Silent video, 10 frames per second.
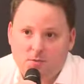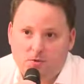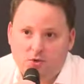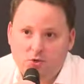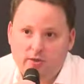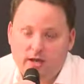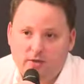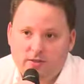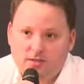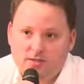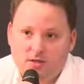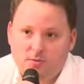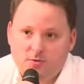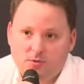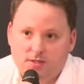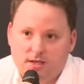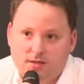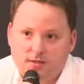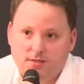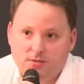People know now that some of those
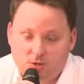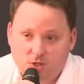talents,